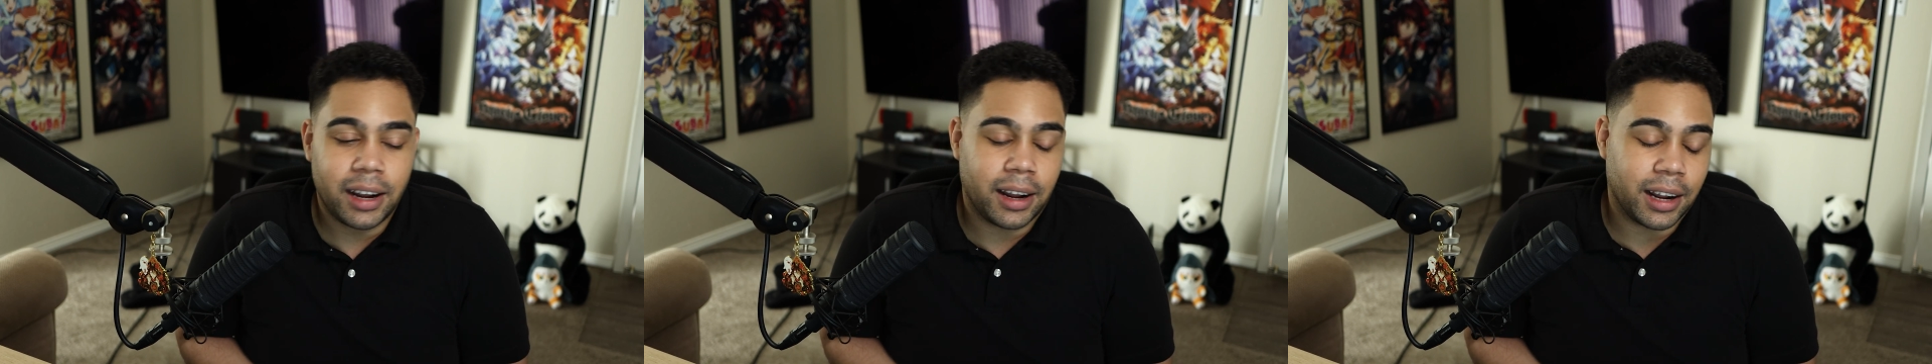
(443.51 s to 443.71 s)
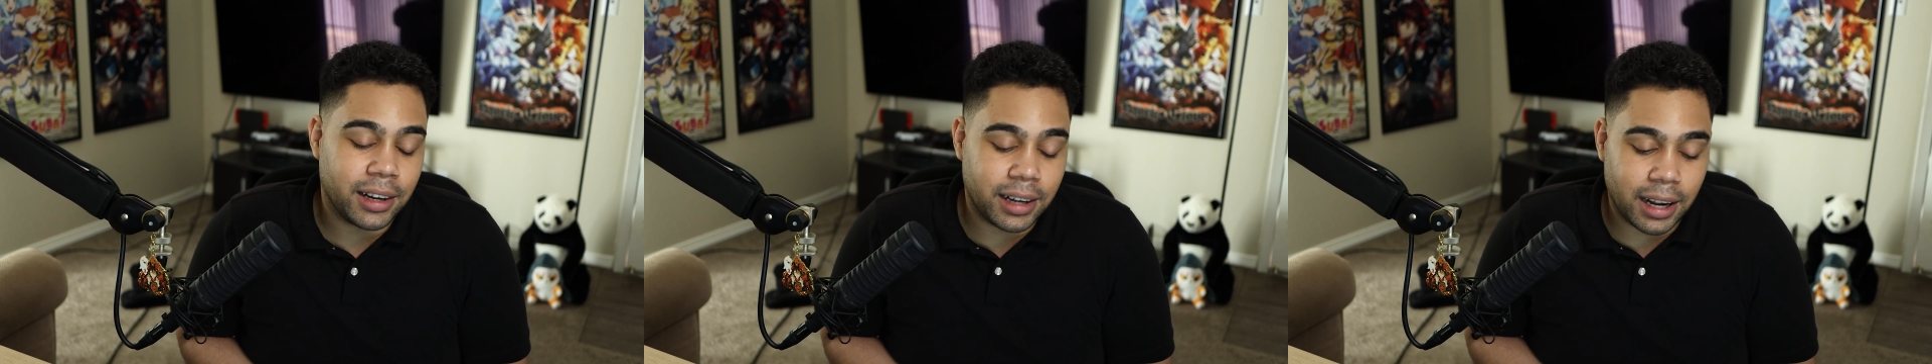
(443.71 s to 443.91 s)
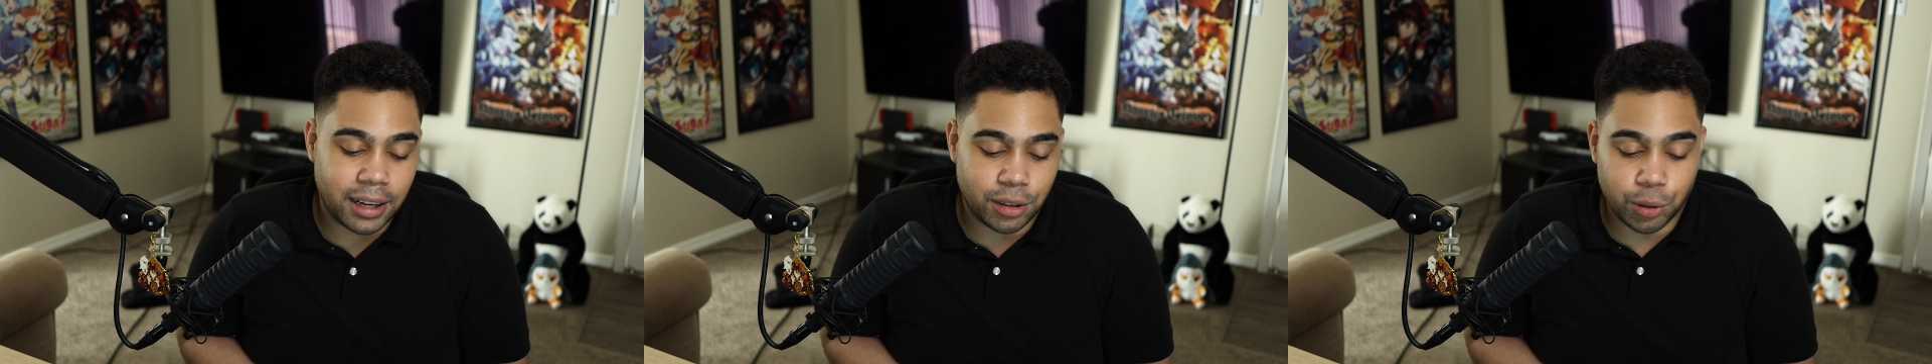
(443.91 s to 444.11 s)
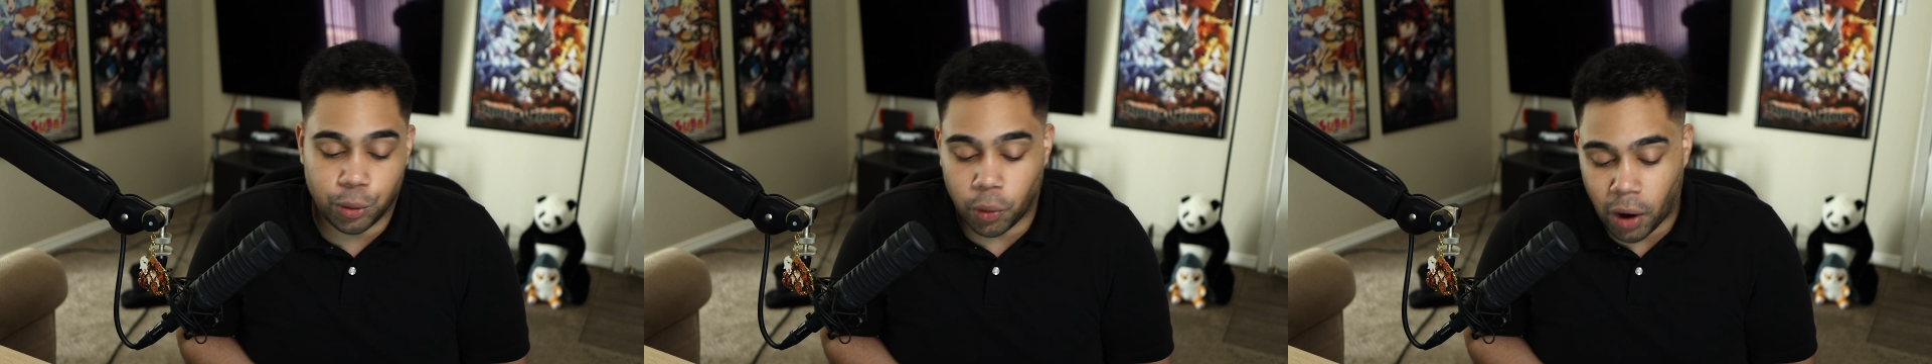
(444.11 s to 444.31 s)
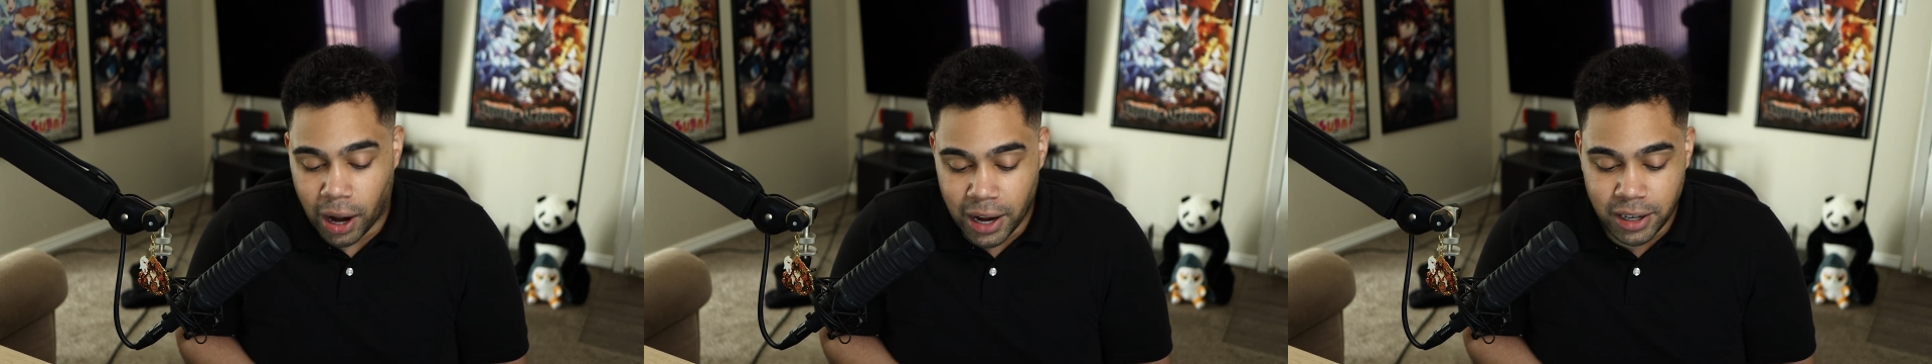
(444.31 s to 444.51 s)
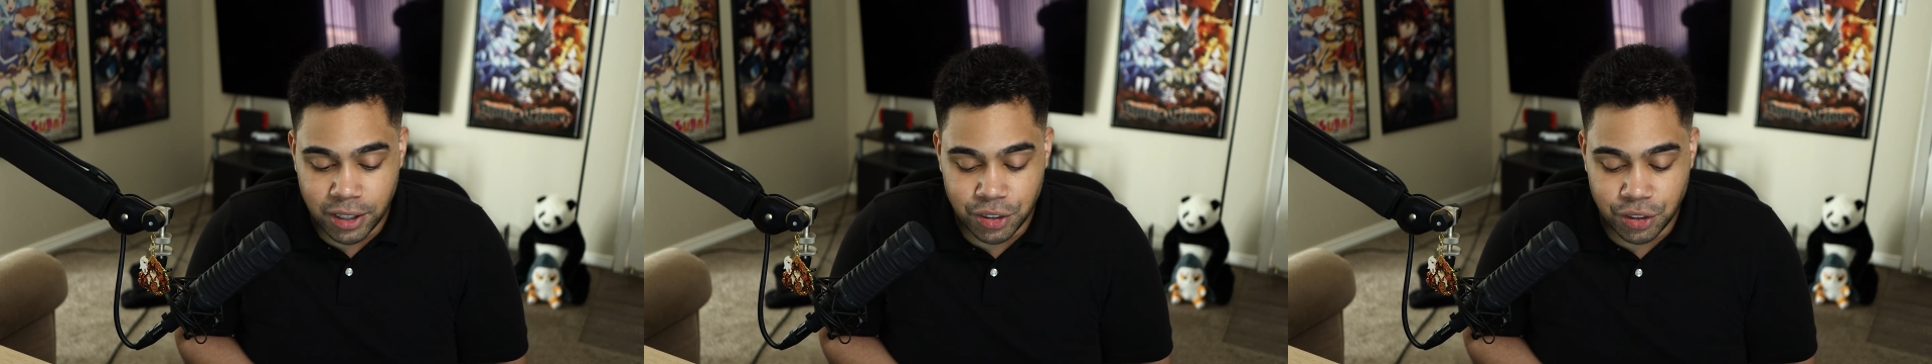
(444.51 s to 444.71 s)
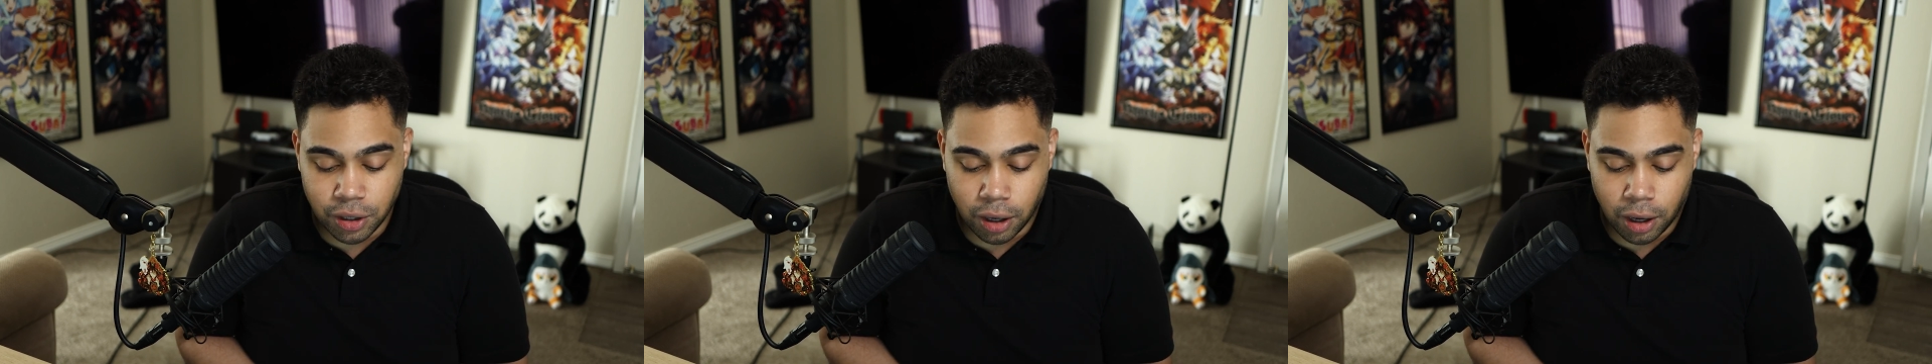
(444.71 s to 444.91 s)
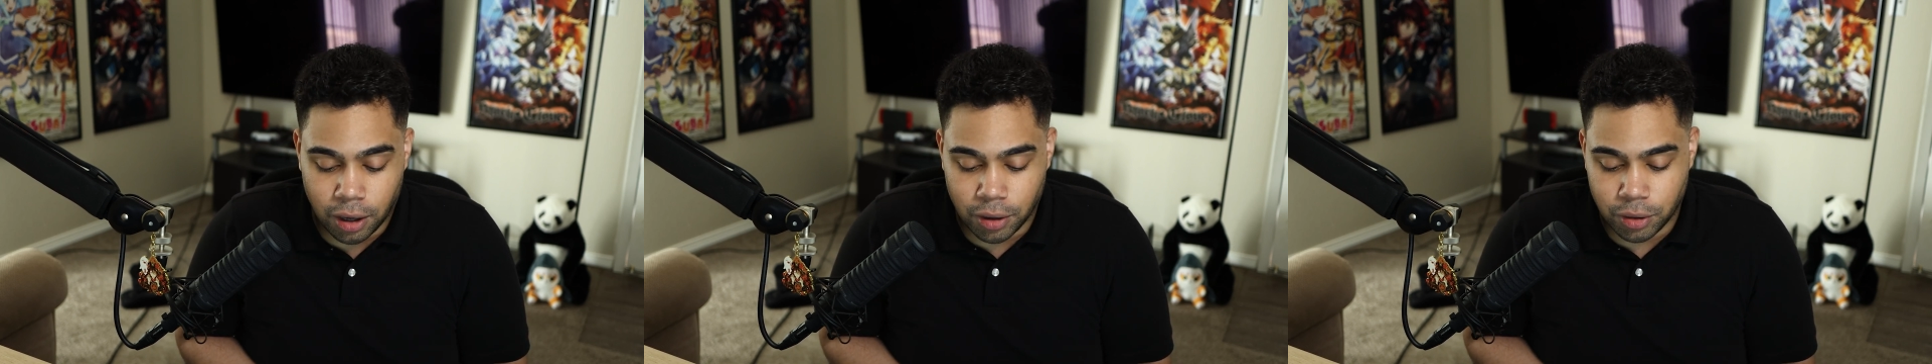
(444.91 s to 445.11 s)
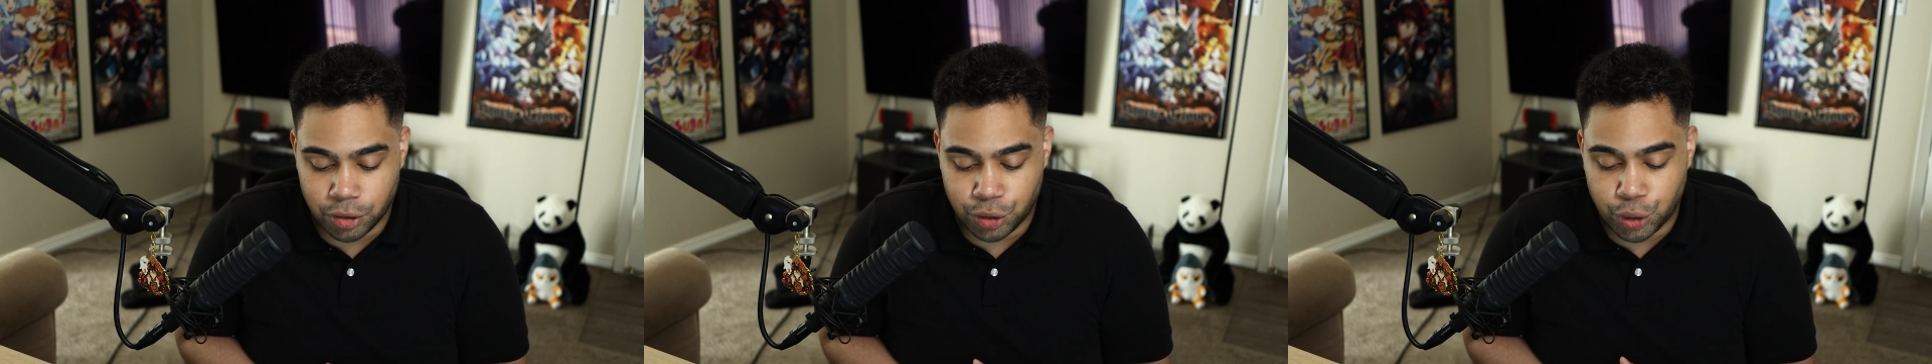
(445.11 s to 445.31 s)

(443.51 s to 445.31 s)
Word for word: and that the grind is uh,